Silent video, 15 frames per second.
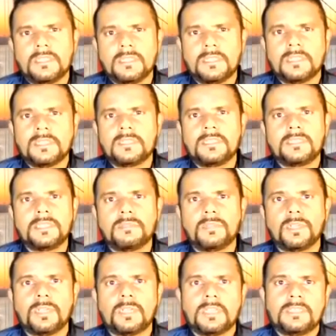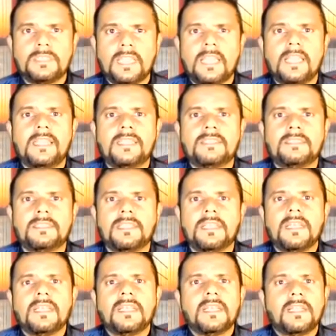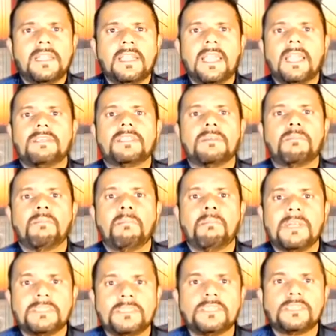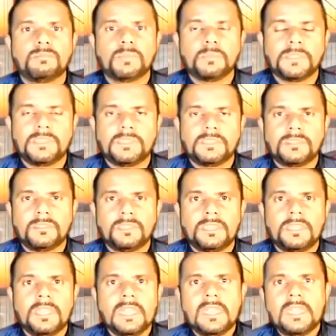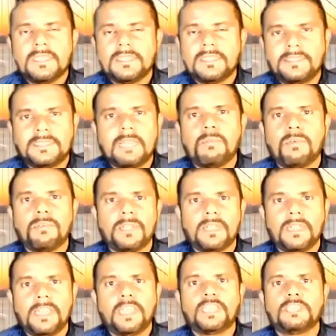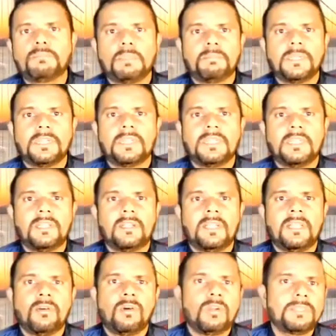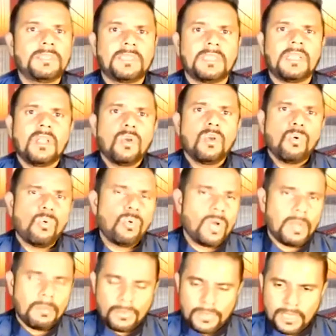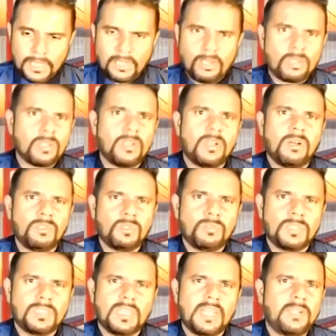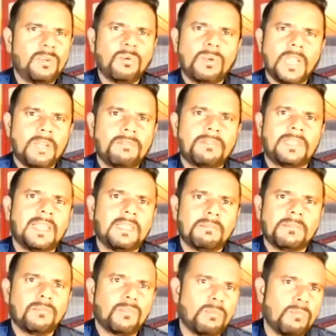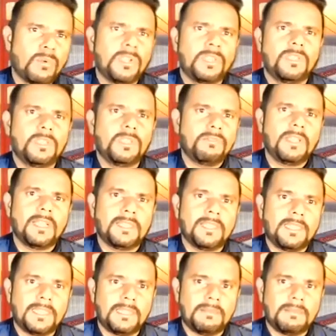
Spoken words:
teach them yoga because at least they have some muscles movements. You see, some of the aged people, they always tell, oh, I'm doing a lot of housework. I don't have time from morning to evening. I tell them,